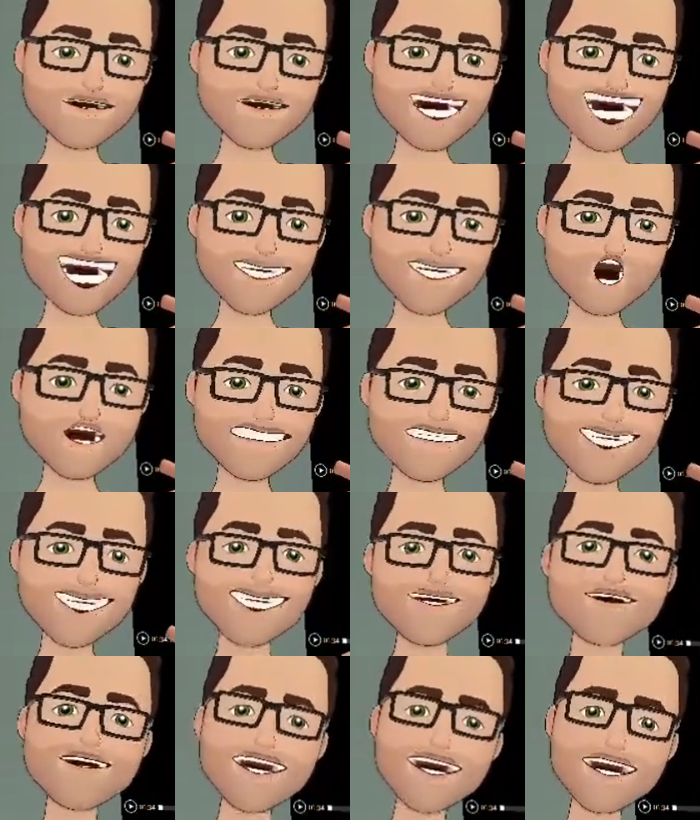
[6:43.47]
Now here at
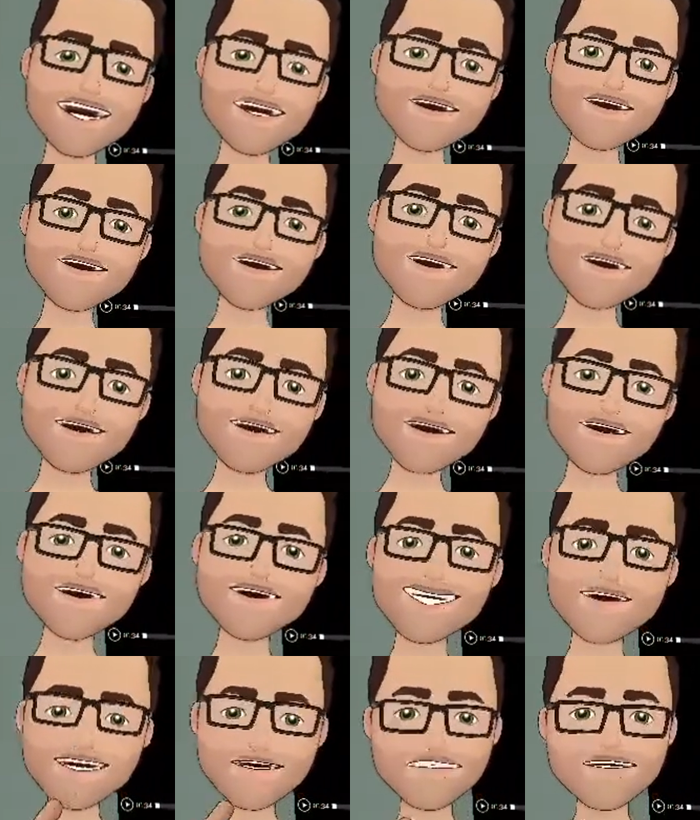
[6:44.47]
Fusebox, a
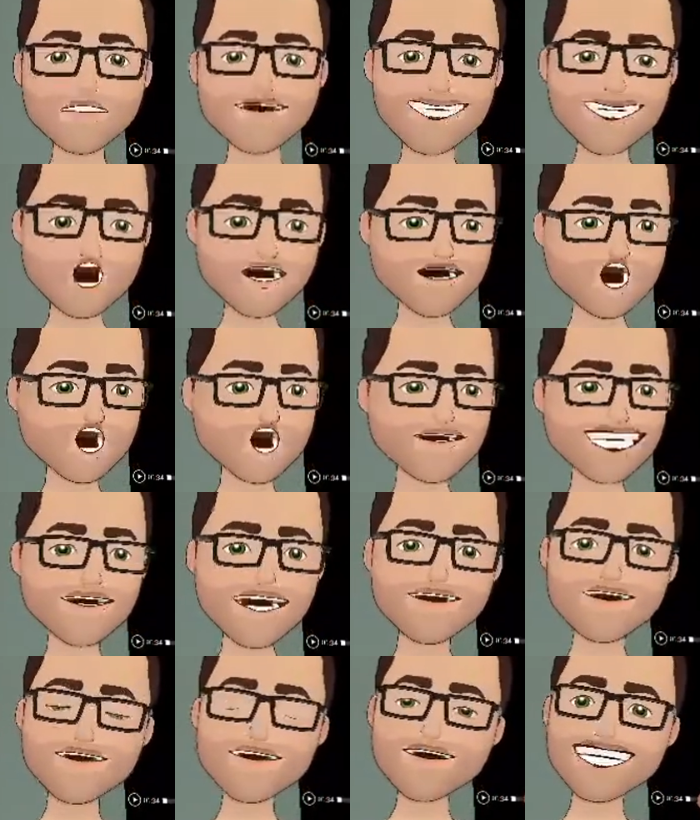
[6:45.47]
colleague pointed me in the
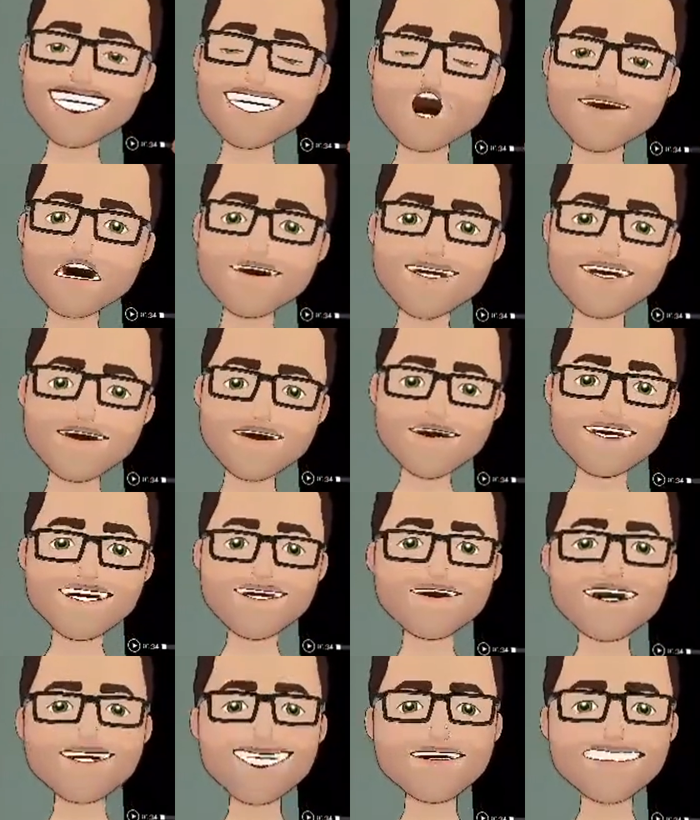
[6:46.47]
direction of an app called
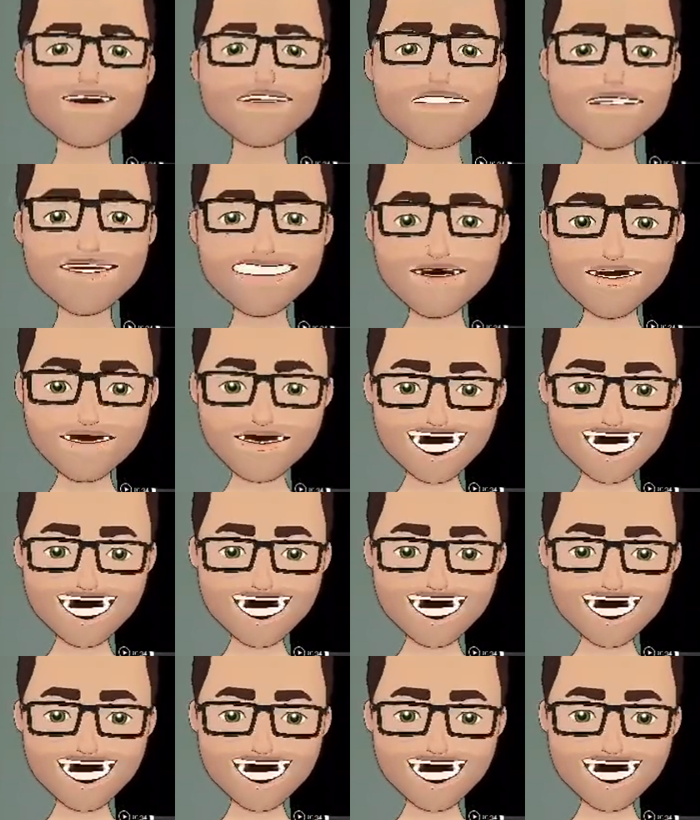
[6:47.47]
MindShow.